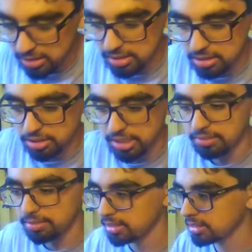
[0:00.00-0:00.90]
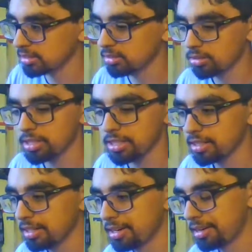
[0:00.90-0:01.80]
all this traffic. It's annoying.
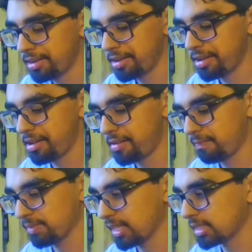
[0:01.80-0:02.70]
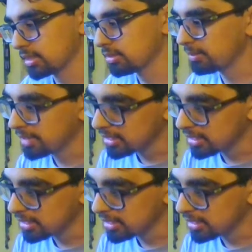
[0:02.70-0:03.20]
I'm